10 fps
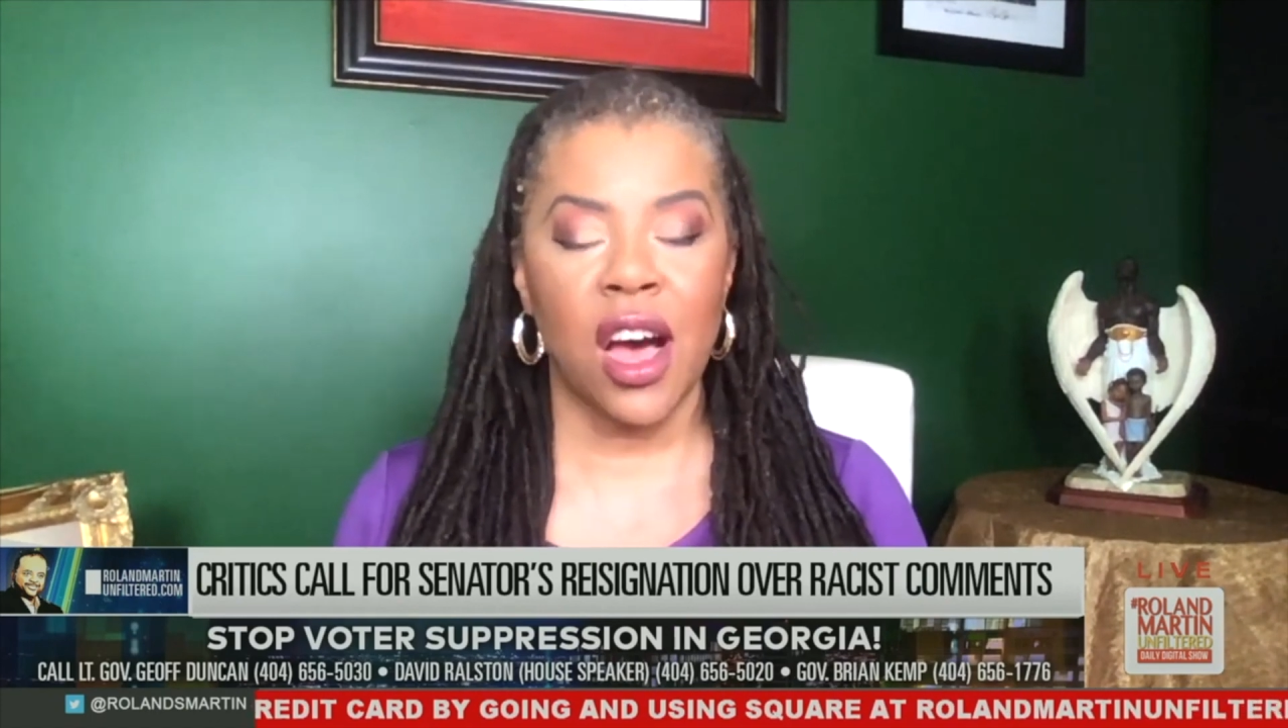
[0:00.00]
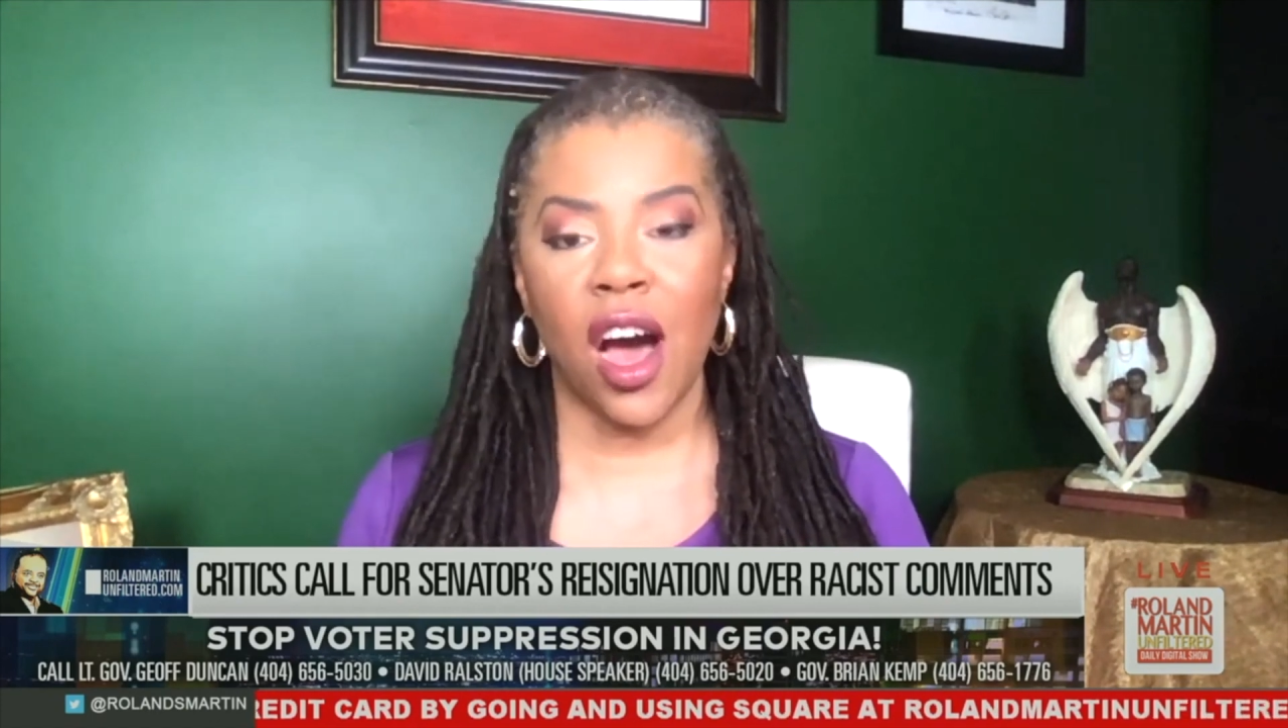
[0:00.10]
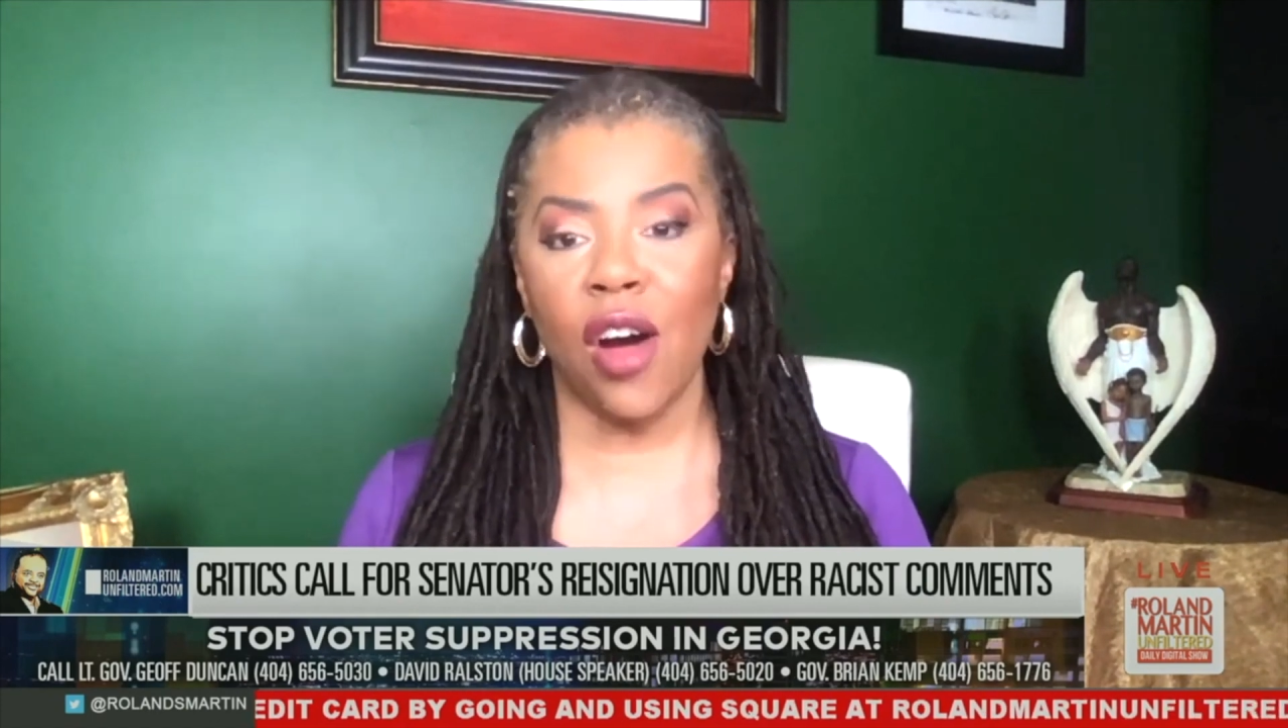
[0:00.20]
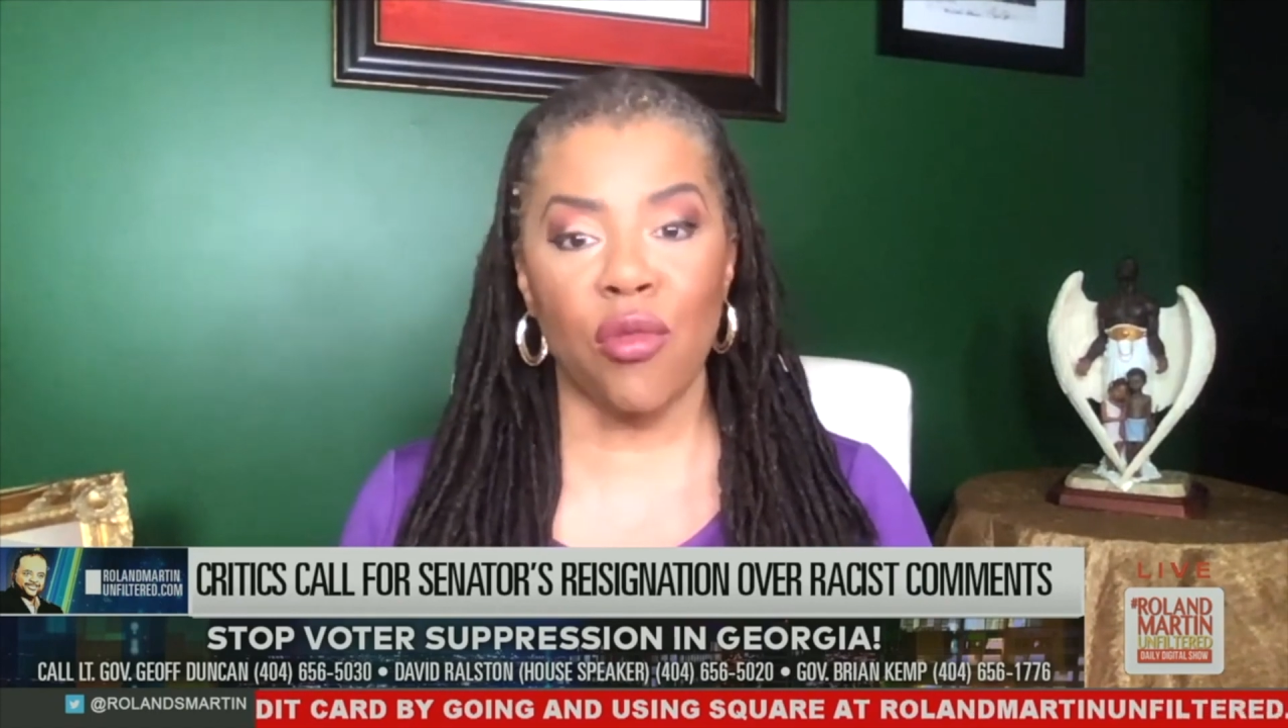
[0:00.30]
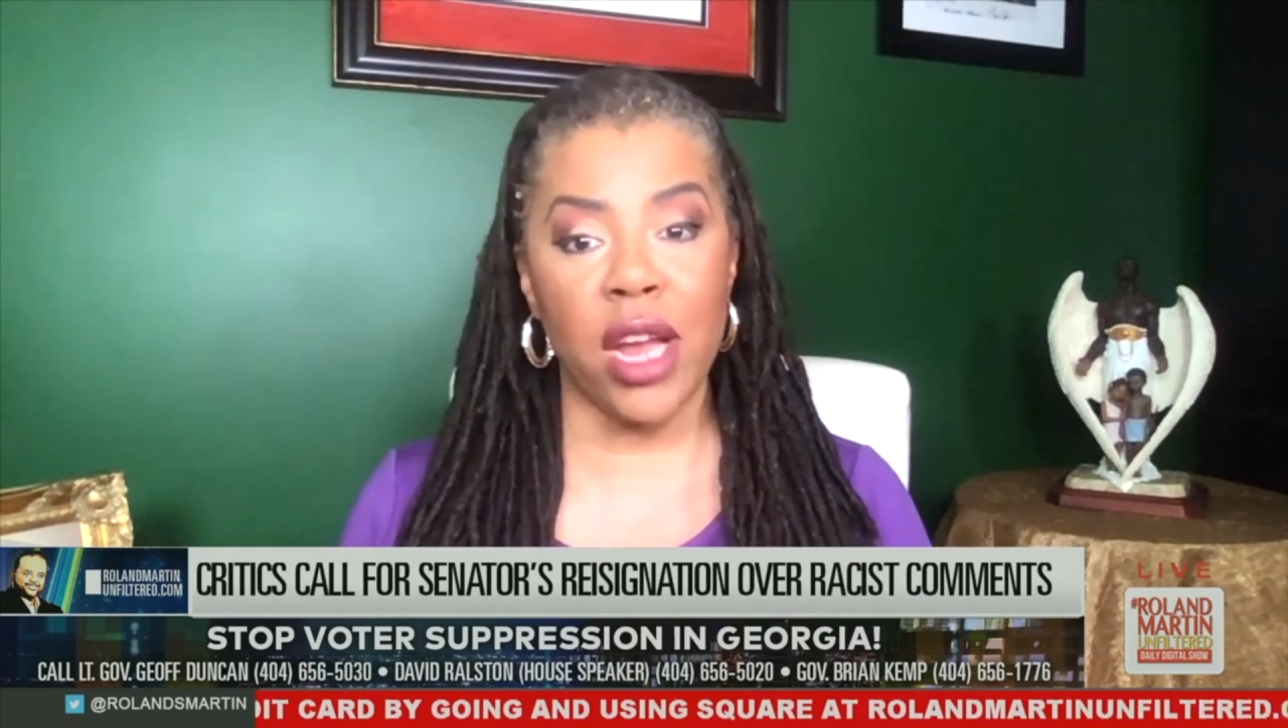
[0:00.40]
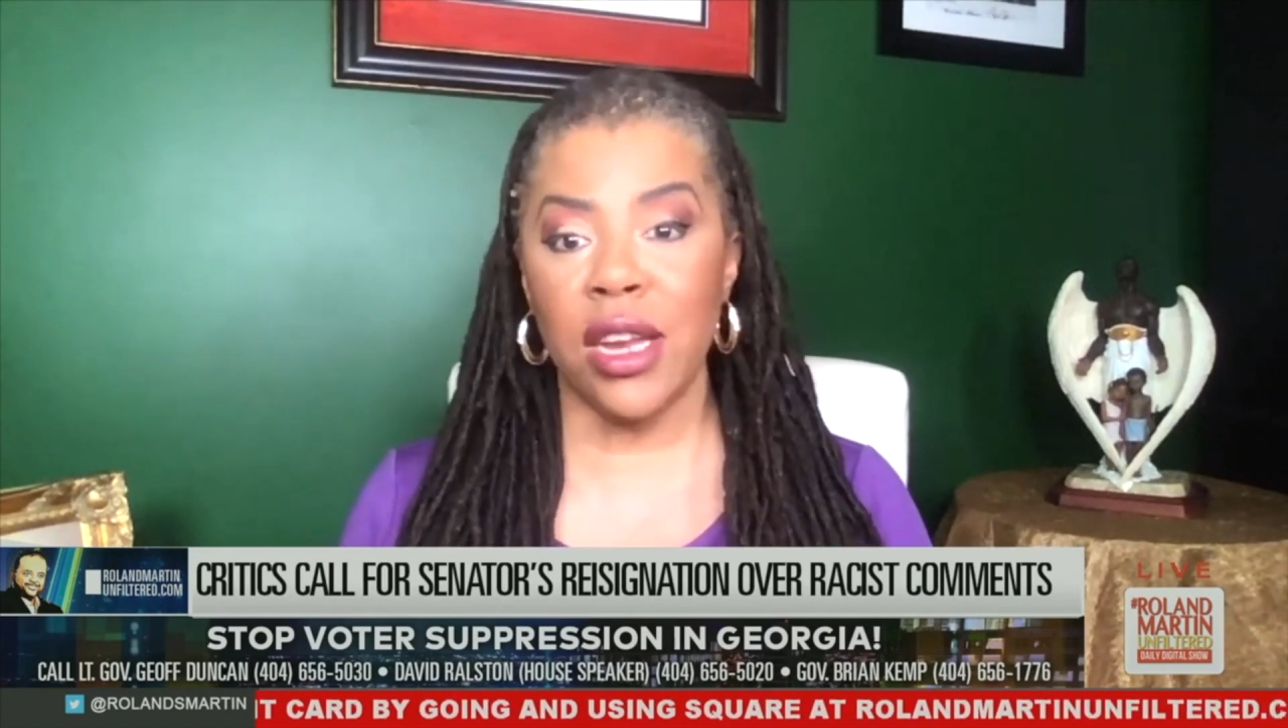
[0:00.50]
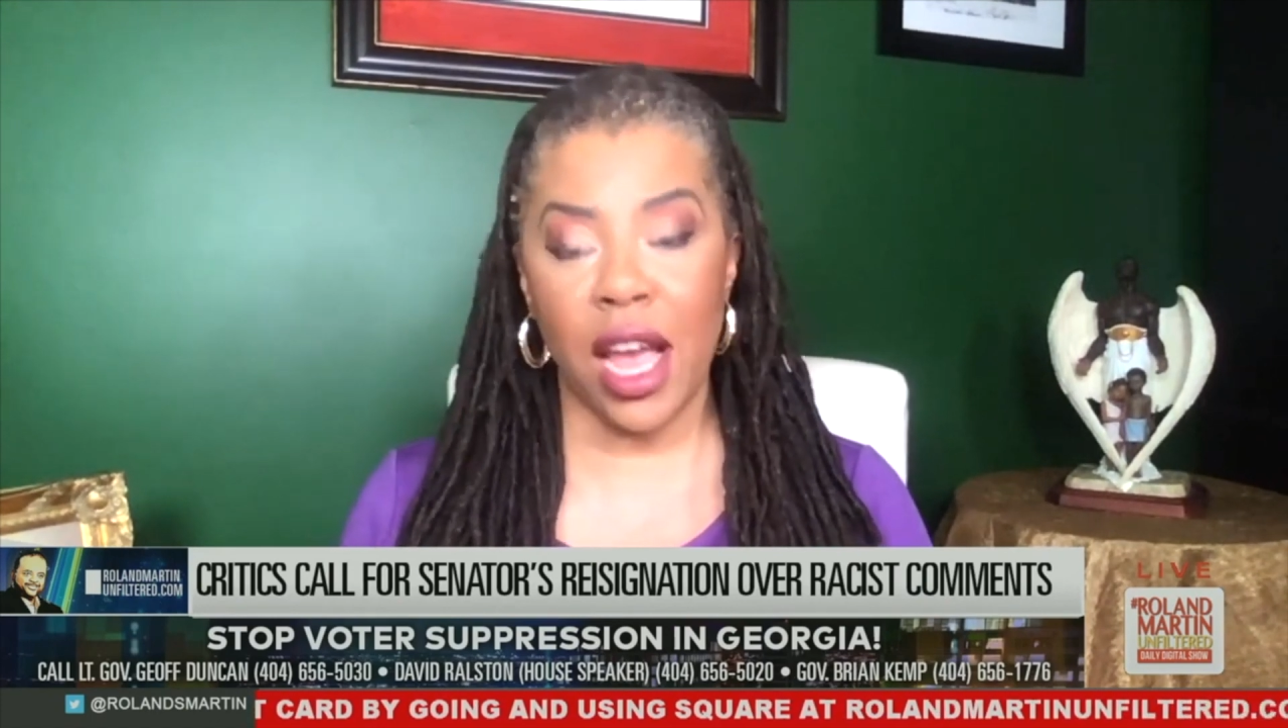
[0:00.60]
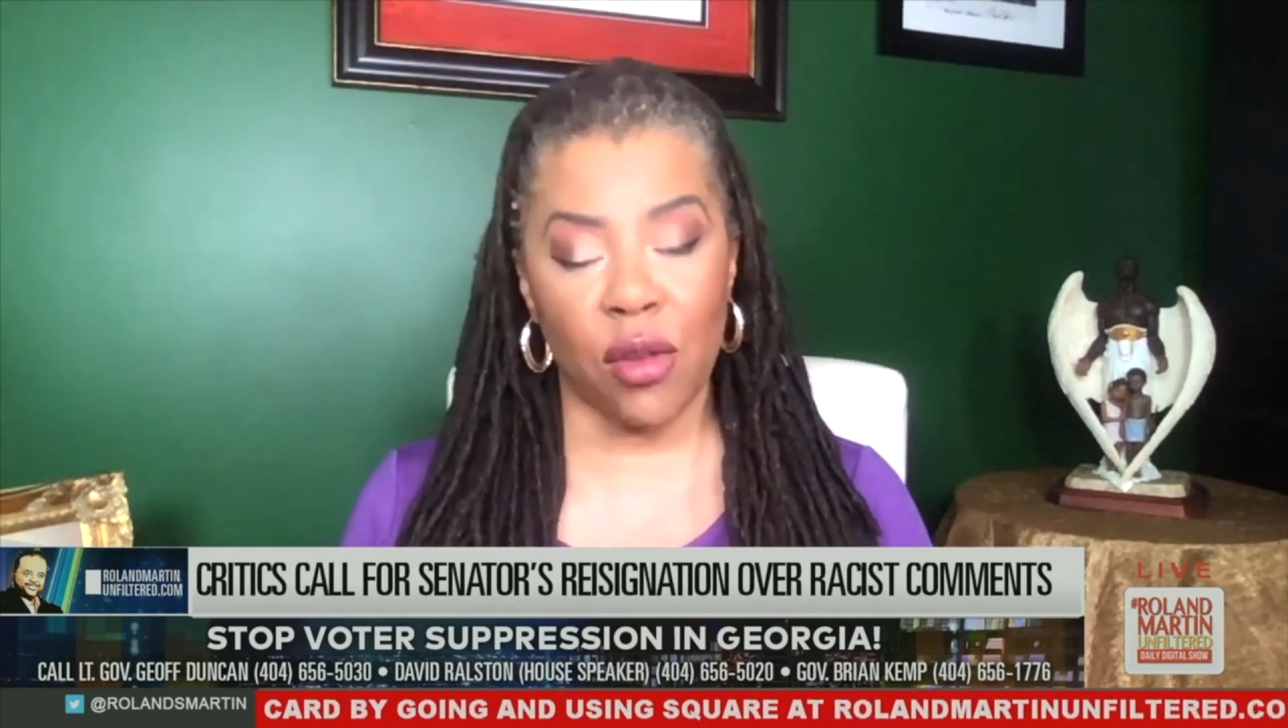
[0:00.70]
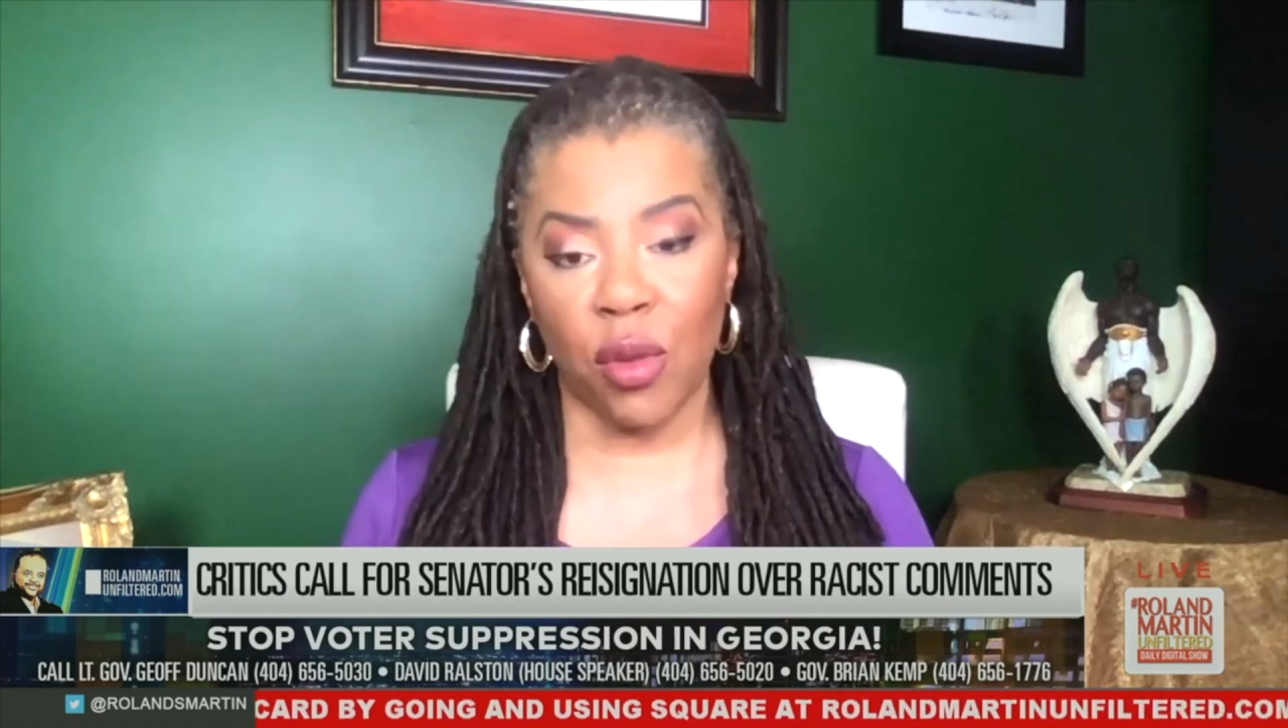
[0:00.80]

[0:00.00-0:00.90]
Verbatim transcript: uh, redneck